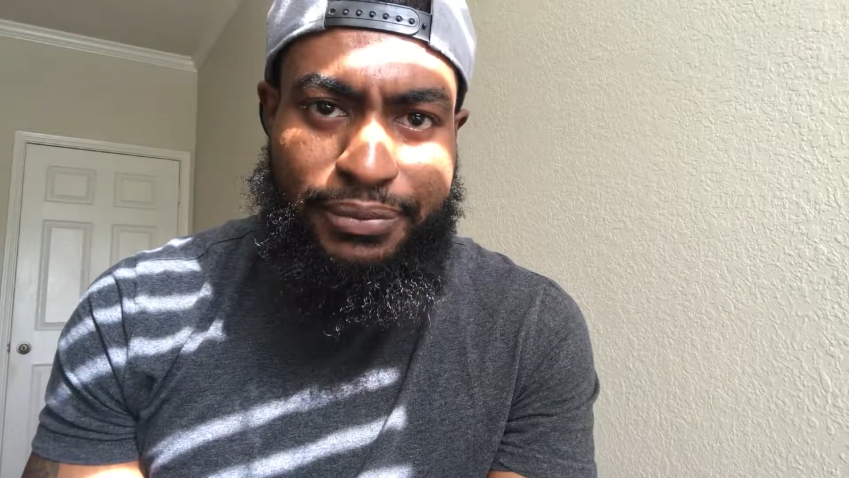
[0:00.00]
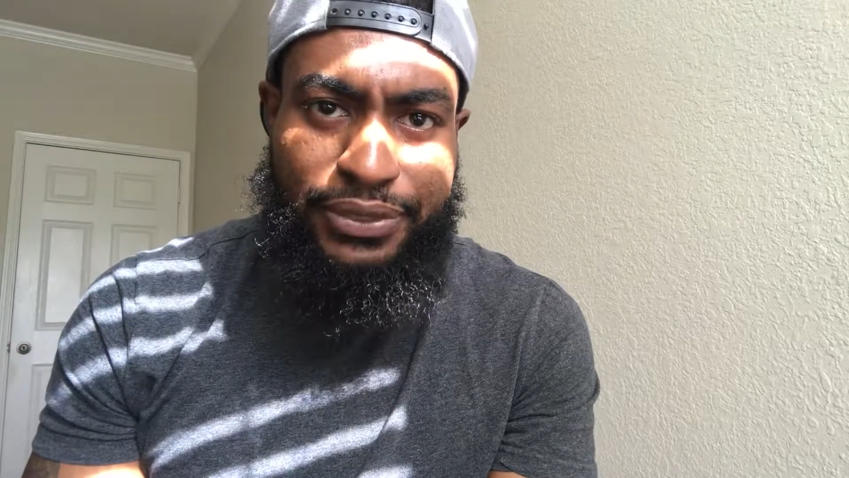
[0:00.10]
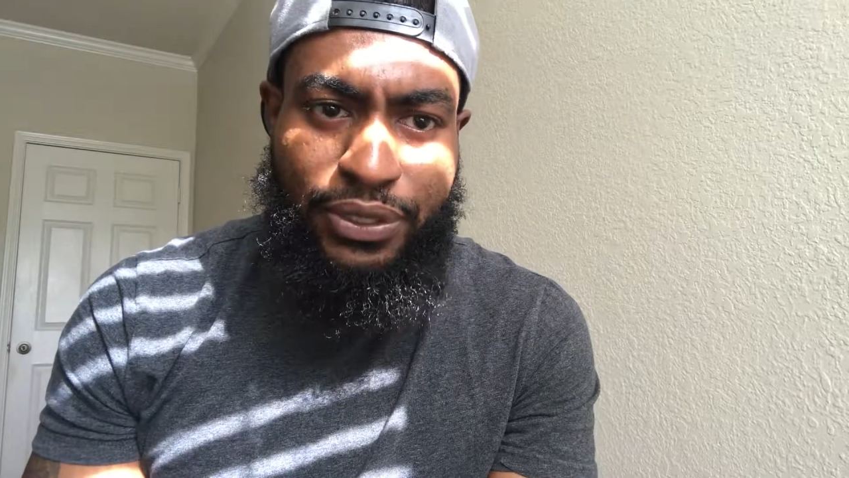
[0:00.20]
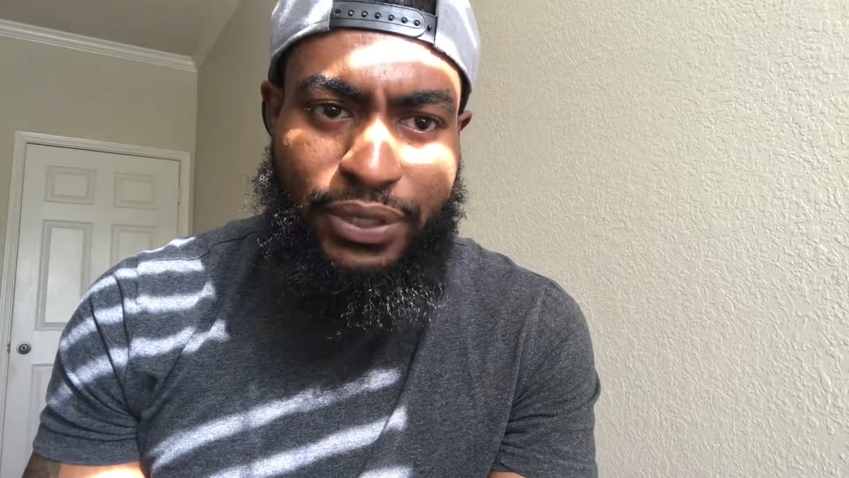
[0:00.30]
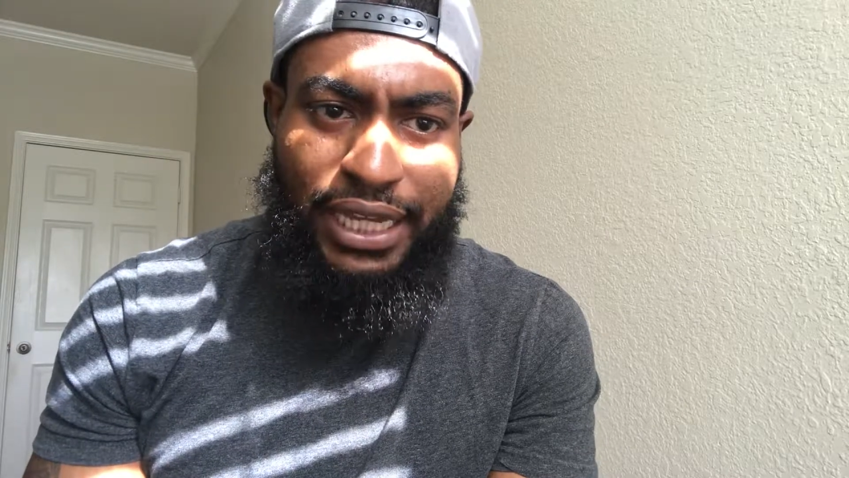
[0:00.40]

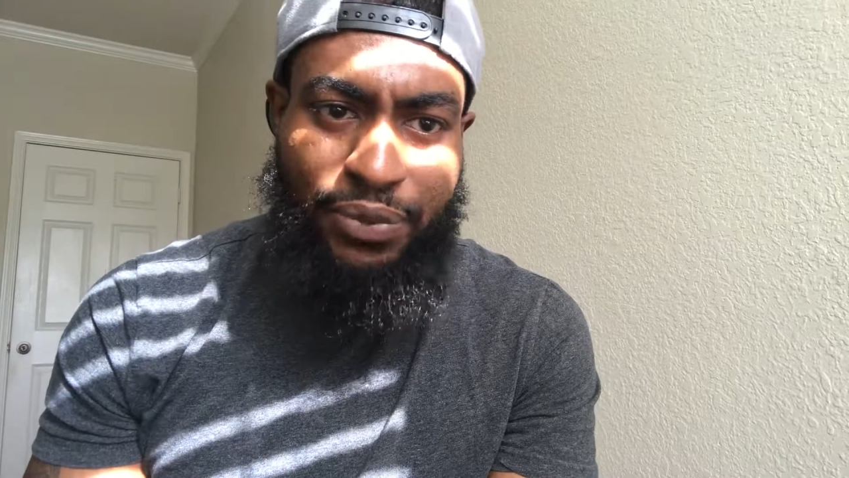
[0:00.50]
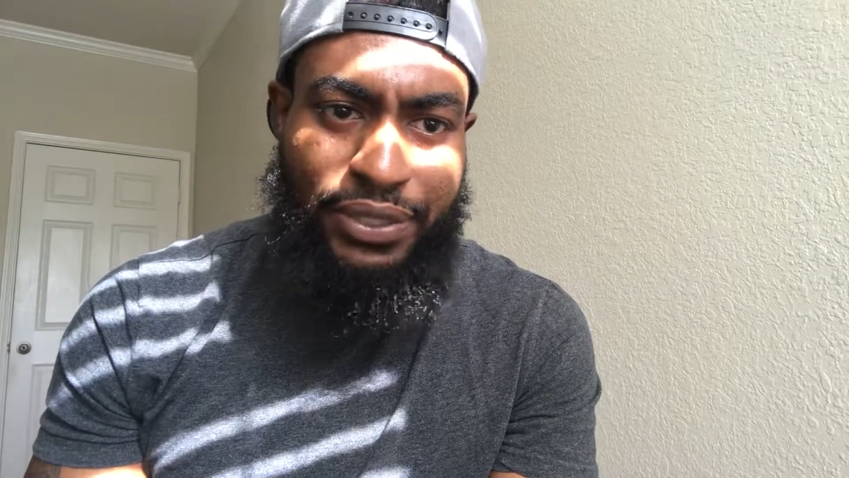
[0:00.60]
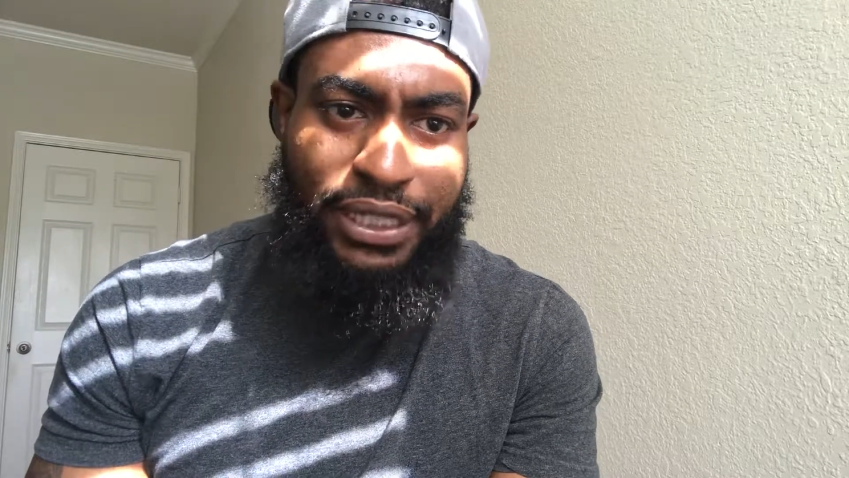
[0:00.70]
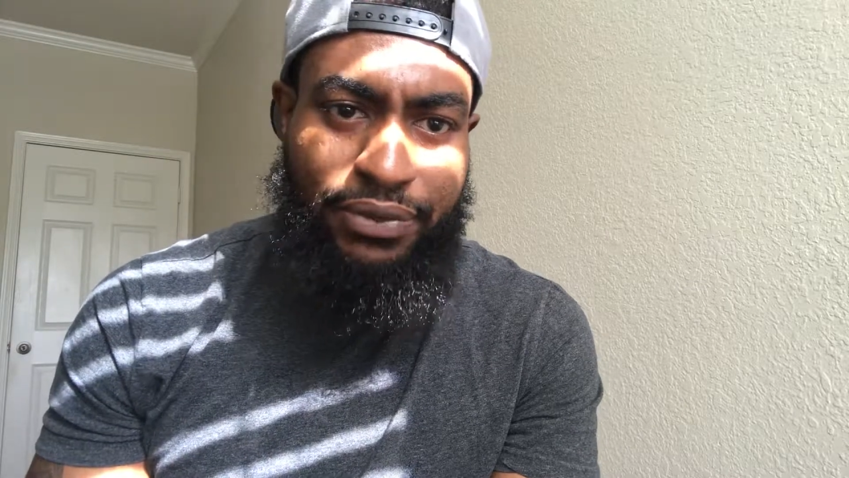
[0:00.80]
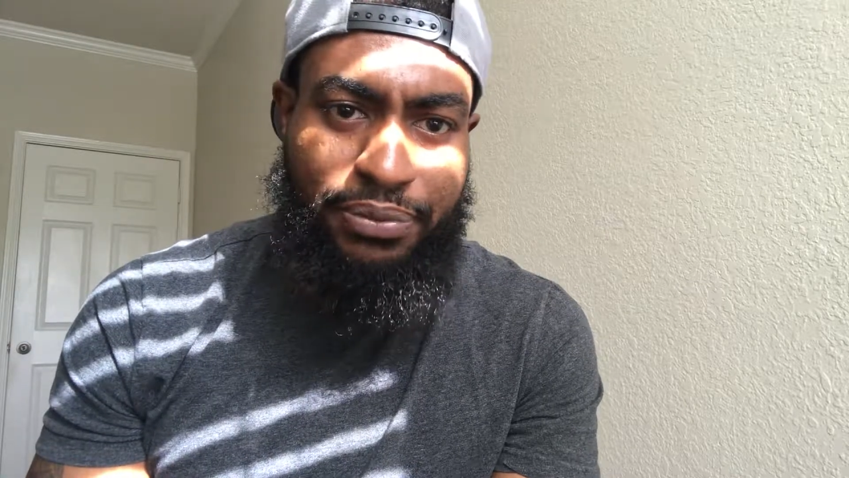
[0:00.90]
so kind of
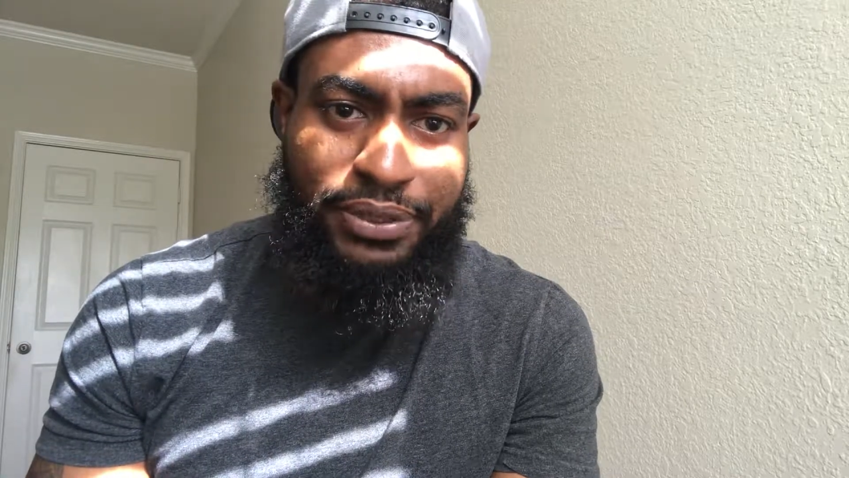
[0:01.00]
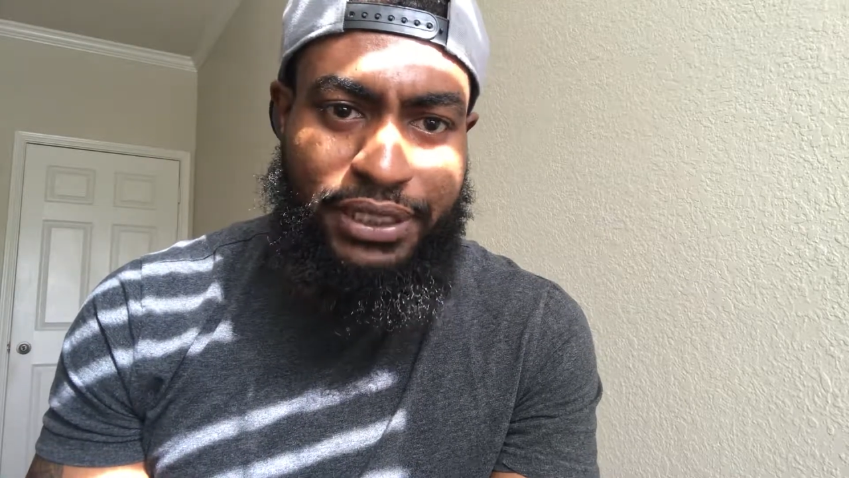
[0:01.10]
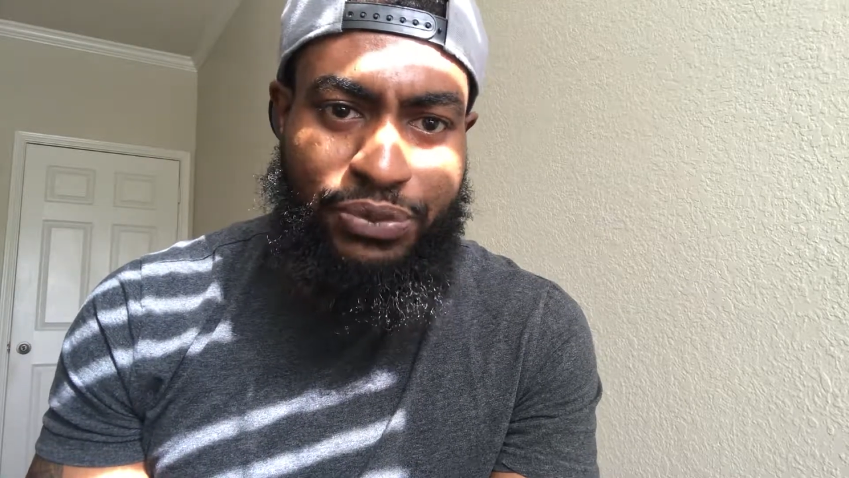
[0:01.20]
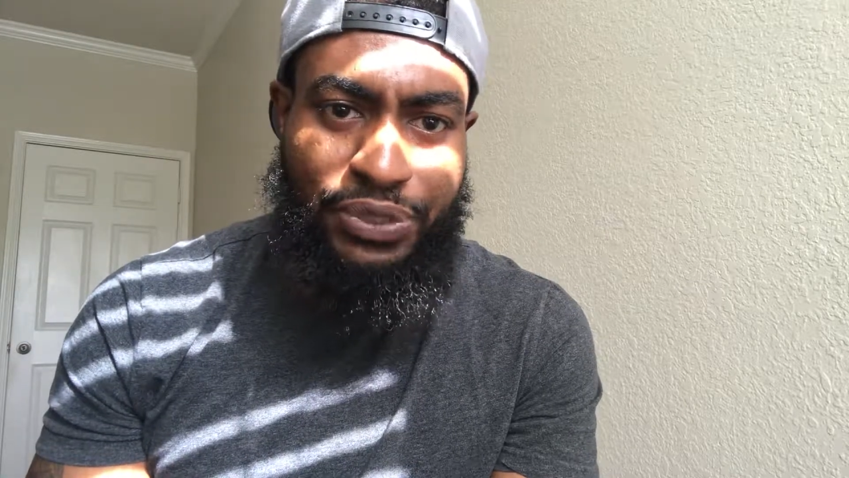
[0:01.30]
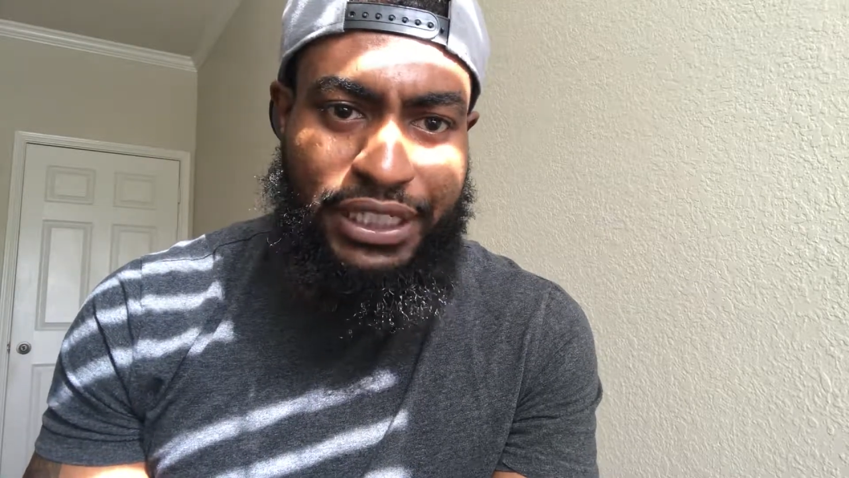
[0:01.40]
what that represents when